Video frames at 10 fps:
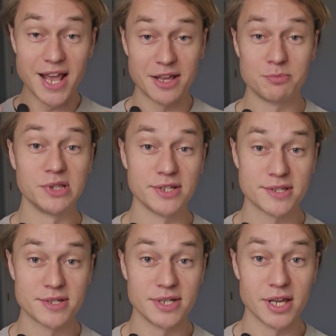and I'd be
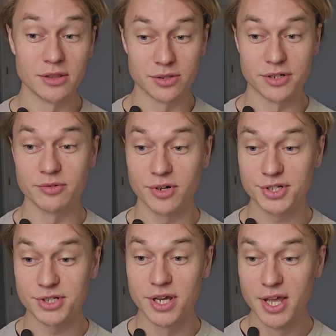listening and learning
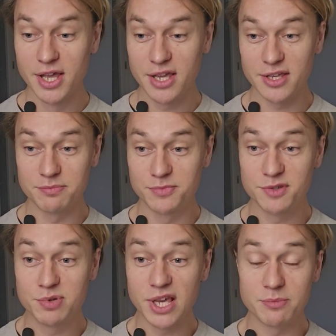Russian. It
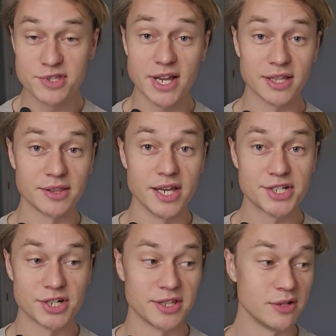just became second
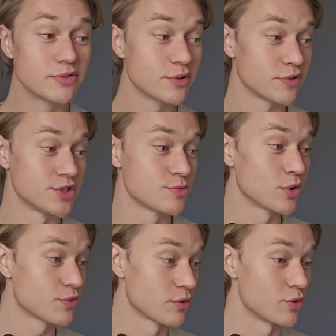nature. That even if I just
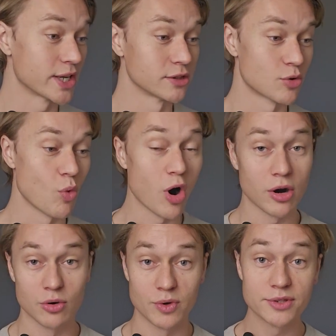went for a regular
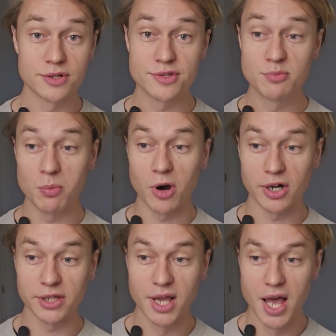walk or went to a
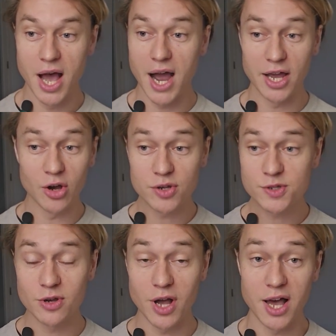supermarket, I
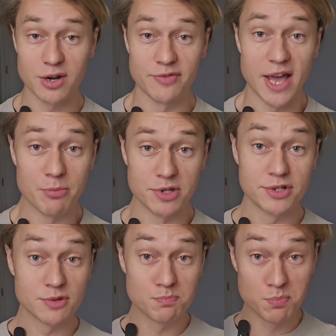also, out of habit,
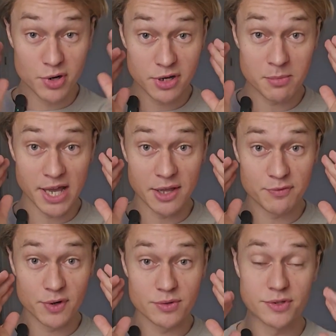just put in my
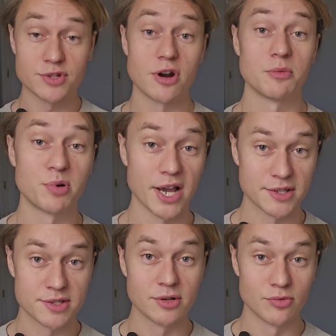headphones and started
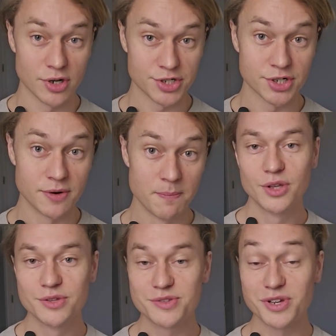practicing Russian.
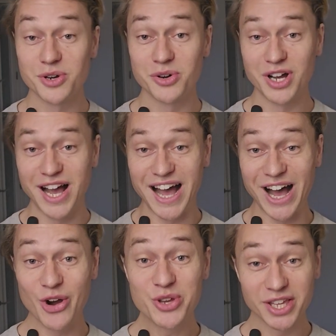So
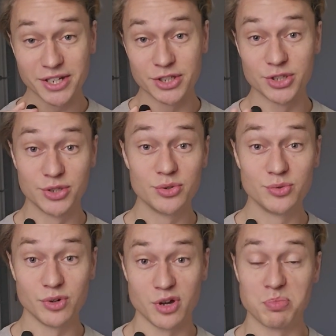how can
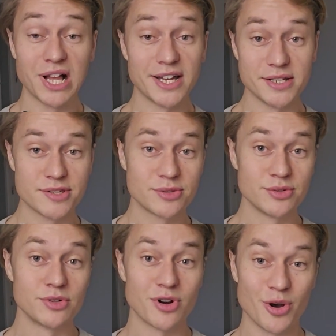you apply this to
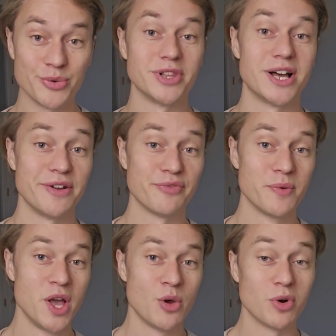your own life?
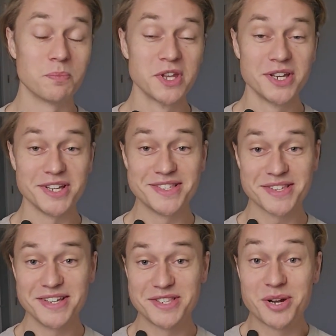Well,
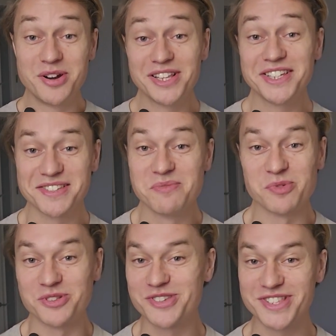it's really
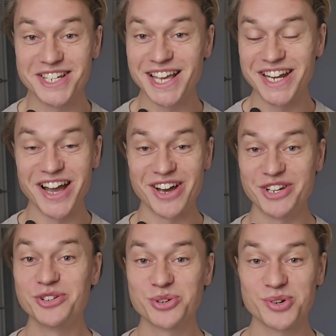simple. Just take any
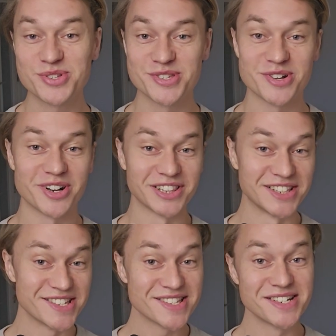audio course and start
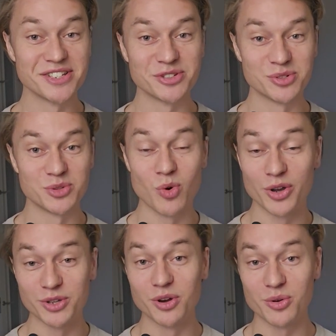listening to it
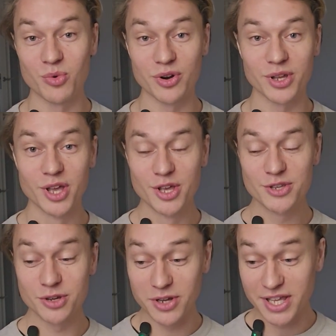while you go to work.
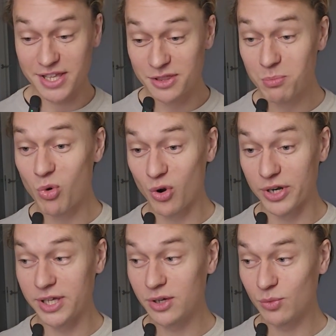So in the
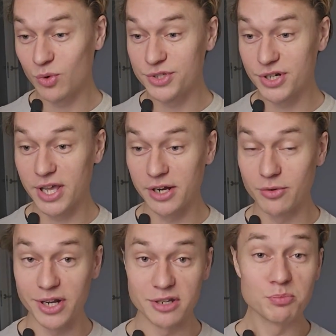morning, once you're getting
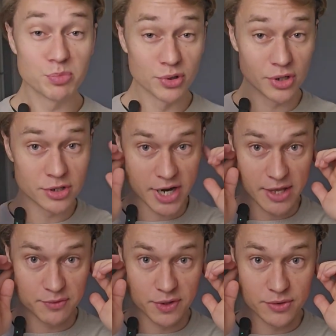ready, put on your
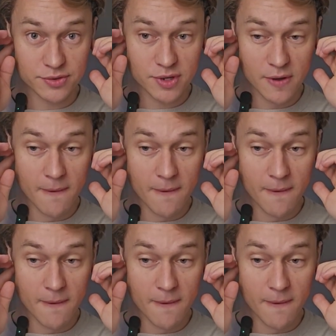headphones,